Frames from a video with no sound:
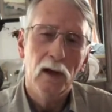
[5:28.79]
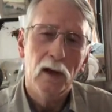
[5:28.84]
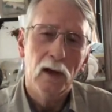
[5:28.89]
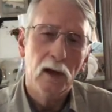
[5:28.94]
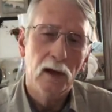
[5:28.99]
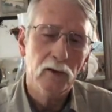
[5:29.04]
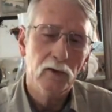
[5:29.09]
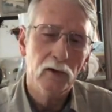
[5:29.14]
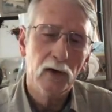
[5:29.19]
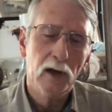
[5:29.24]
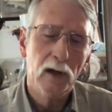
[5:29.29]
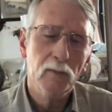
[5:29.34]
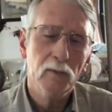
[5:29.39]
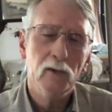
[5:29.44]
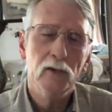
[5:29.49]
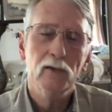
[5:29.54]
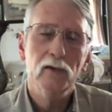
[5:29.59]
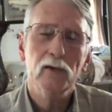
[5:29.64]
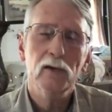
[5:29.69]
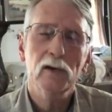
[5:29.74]
And James
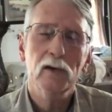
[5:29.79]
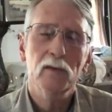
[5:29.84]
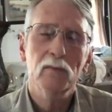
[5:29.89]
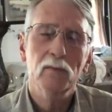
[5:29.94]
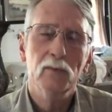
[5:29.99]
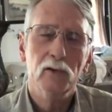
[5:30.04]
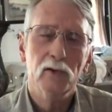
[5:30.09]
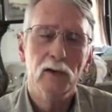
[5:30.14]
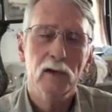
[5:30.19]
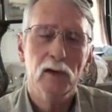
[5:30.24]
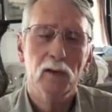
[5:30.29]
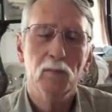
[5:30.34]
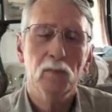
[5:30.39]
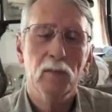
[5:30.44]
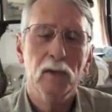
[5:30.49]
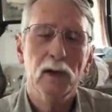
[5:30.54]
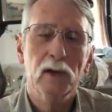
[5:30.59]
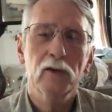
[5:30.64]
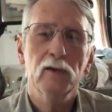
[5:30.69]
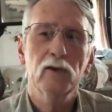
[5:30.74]
had sent
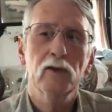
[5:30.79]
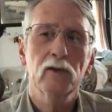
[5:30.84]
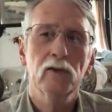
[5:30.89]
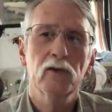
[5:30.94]
men